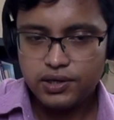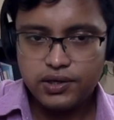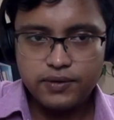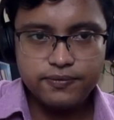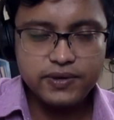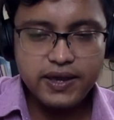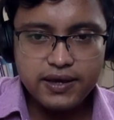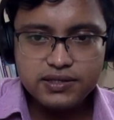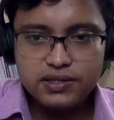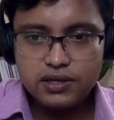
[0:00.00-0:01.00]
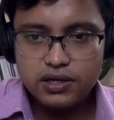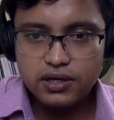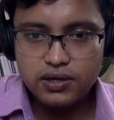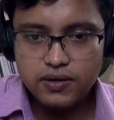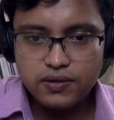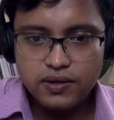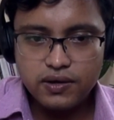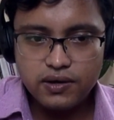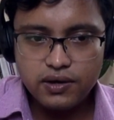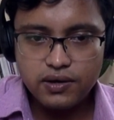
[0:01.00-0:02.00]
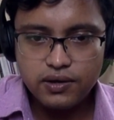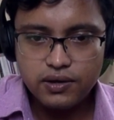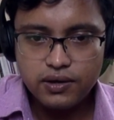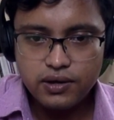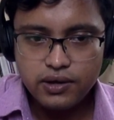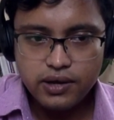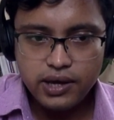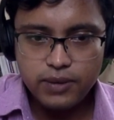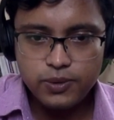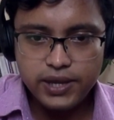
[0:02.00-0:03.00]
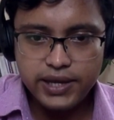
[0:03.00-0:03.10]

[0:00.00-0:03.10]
If yes, then I will